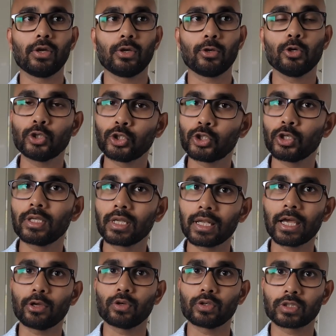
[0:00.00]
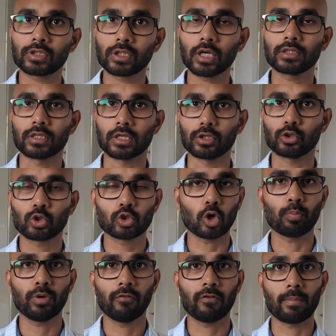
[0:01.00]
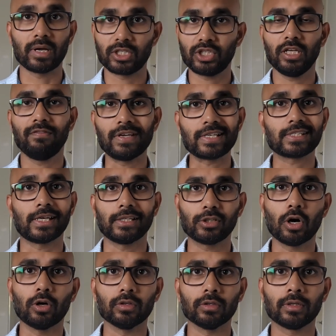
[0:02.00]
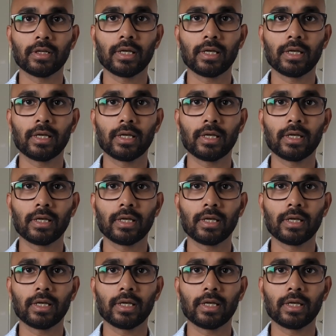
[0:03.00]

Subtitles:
you shouldn't let your stutter stop you from achieving said goal.